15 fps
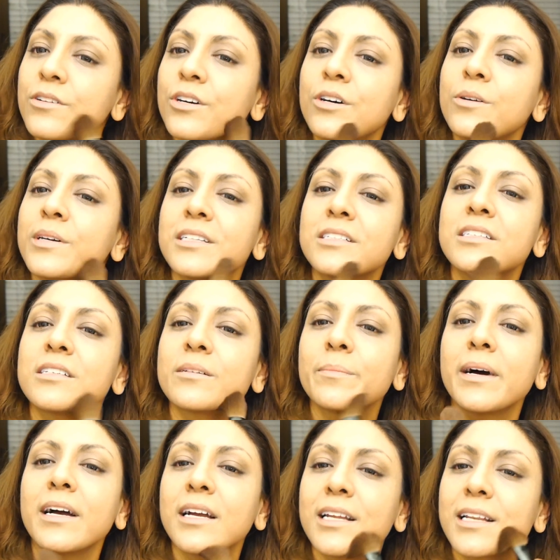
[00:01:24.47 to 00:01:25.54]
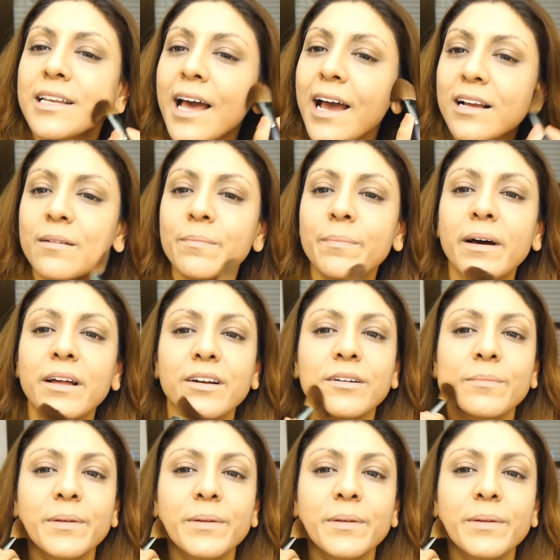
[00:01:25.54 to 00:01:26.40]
go into my neck better,